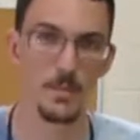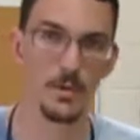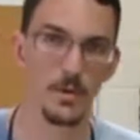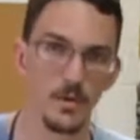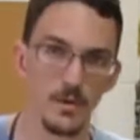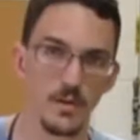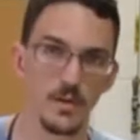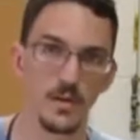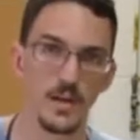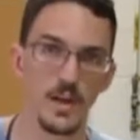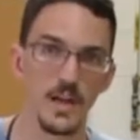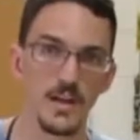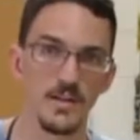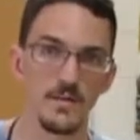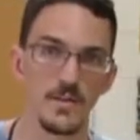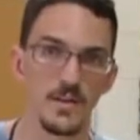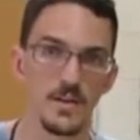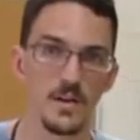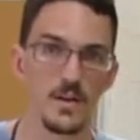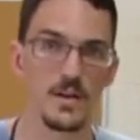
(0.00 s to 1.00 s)
pulls the
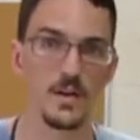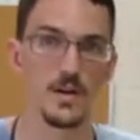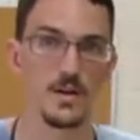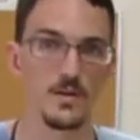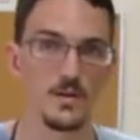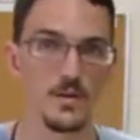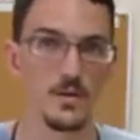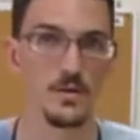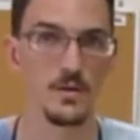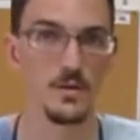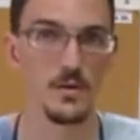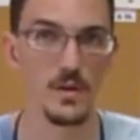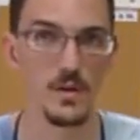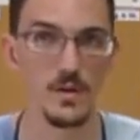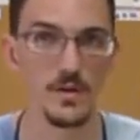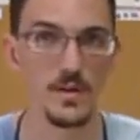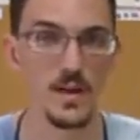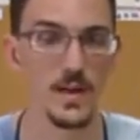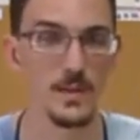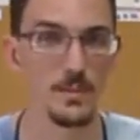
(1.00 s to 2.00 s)
canvas in and you do the
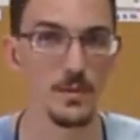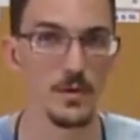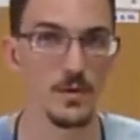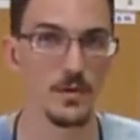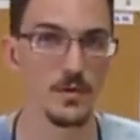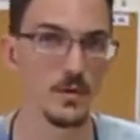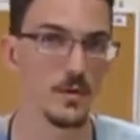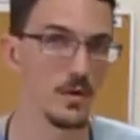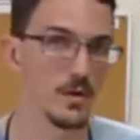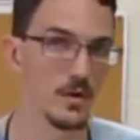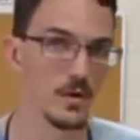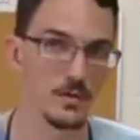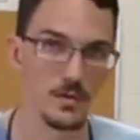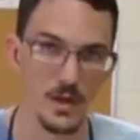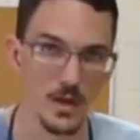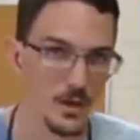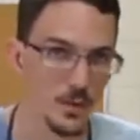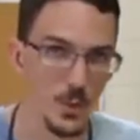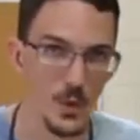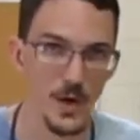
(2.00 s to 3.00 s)
staples or
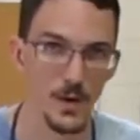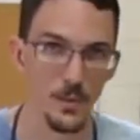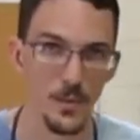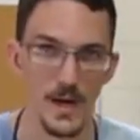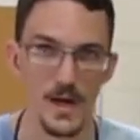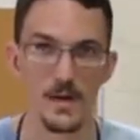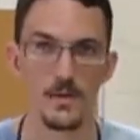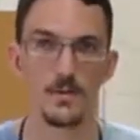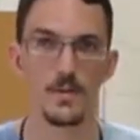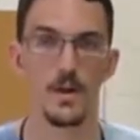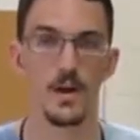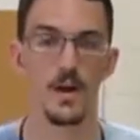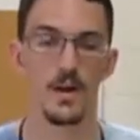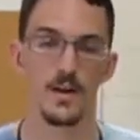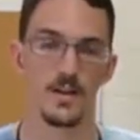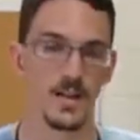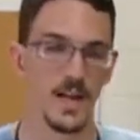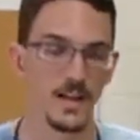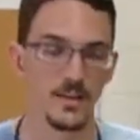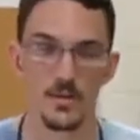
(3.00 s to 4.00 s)
the other way around,
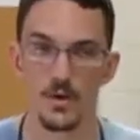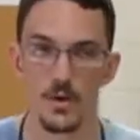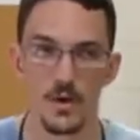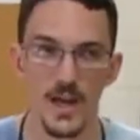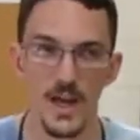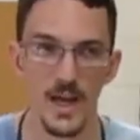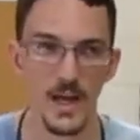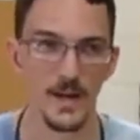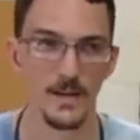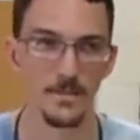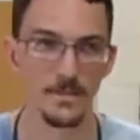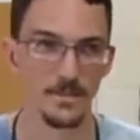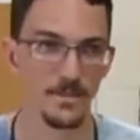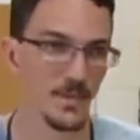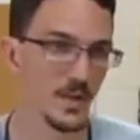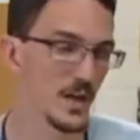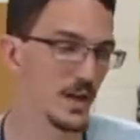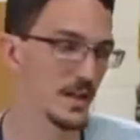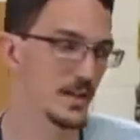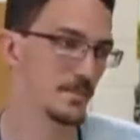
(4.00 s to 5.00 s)
that's okay.
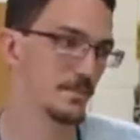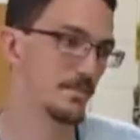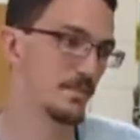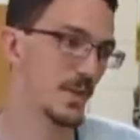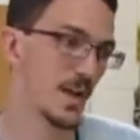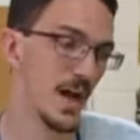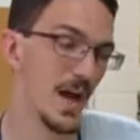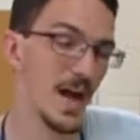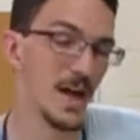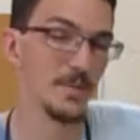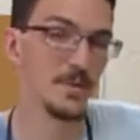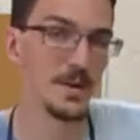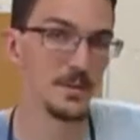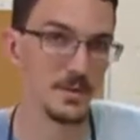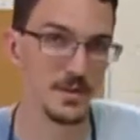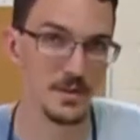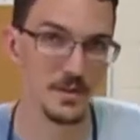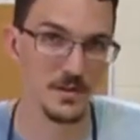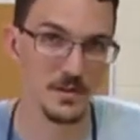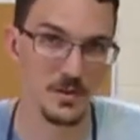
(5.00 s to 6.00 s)
I'm
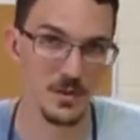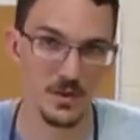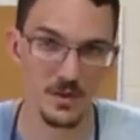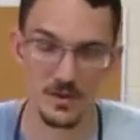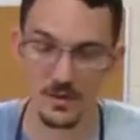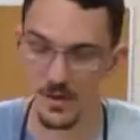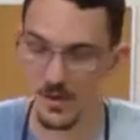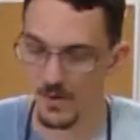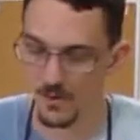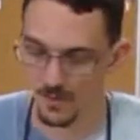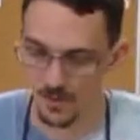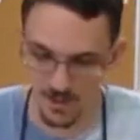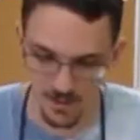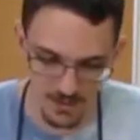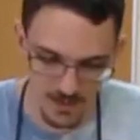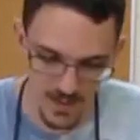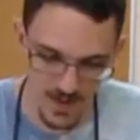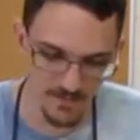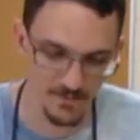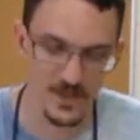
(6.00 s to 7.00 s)
able to do it alone
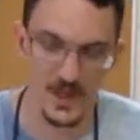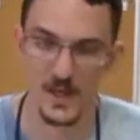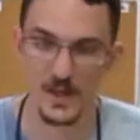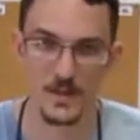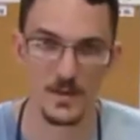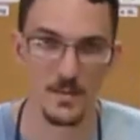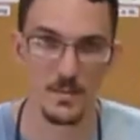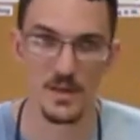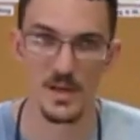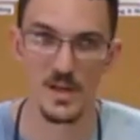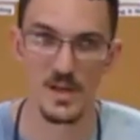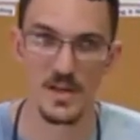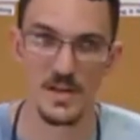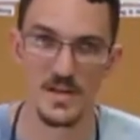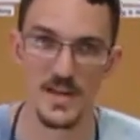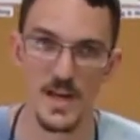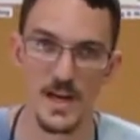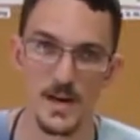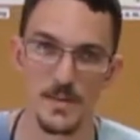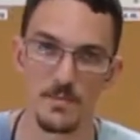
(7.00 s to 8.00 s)
because I've done it a billion
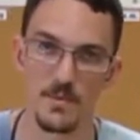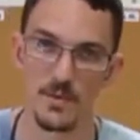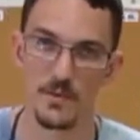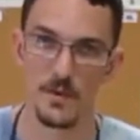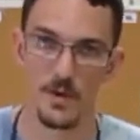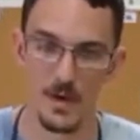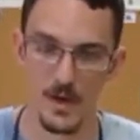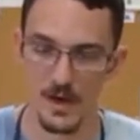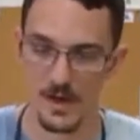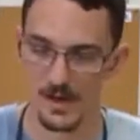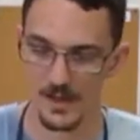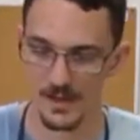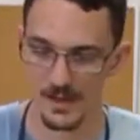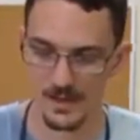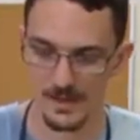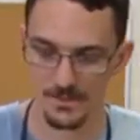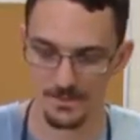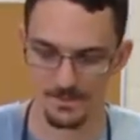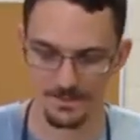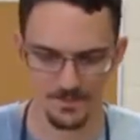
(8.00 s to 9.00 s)
times.
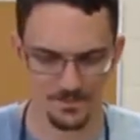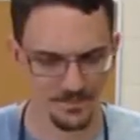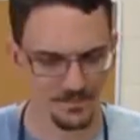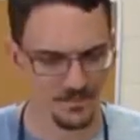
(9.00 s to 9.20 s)
And